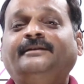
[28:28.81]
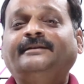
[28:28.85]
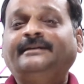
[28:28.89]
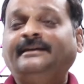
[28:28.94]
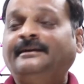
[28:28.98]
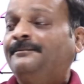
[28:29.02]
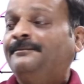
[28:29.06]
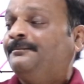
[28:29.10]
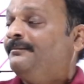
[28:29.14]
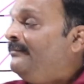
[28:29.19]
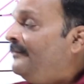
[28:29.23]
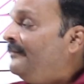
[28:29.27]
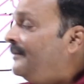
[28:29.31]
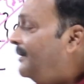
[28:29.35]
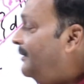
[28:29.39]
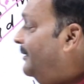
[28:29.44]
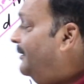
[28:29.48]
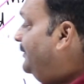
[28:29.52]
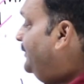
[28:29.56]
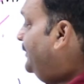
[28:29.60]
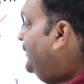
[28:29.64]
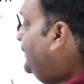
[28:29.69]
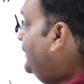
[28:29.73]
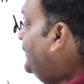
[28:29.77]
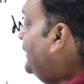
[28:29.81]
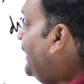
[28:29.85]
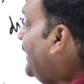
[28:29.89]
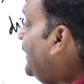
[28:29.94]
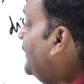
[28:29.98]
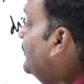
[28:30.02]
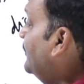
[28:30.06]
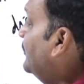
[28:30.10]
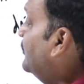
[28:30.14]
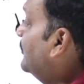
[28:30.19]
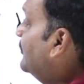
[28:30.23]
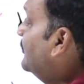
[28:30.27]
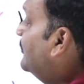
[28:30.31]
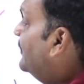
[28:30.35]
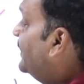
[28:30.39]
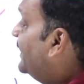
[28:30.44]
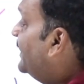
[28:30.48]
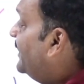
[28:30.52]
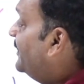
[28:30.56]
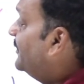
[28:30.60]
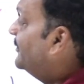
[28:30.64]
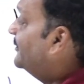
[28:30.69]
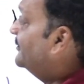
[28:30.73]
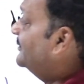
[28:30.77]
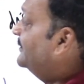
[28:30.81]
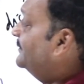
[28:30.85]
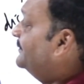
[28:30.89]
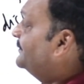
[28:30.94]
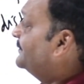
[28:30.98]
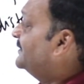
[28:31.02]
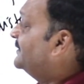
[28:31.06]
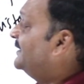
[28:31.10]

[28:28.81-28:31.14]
Okay, and who gave